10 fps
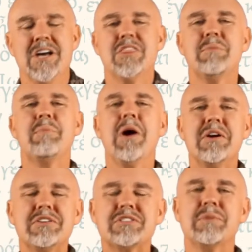The
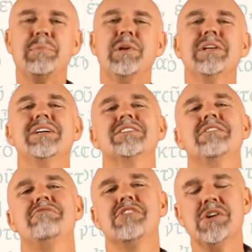participle is a
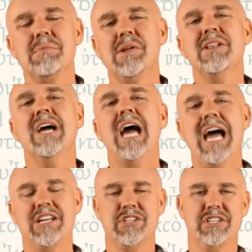verbal
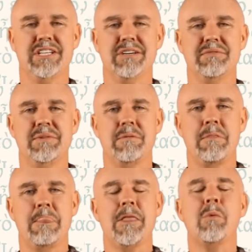adjective.
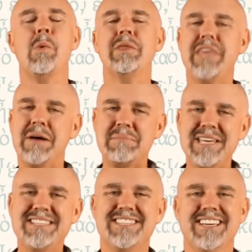What that
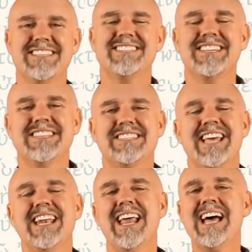means is
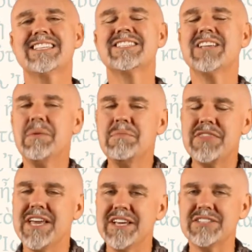that it has some
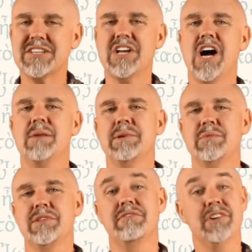things in common
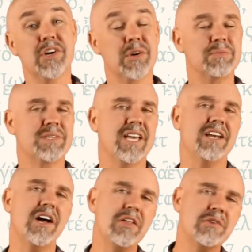with verbs and
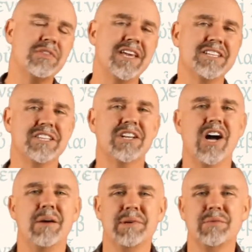other things in
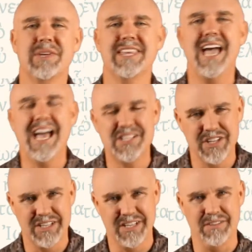common with
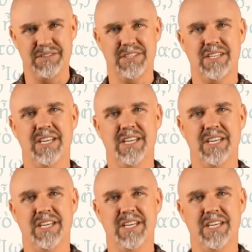adjectives.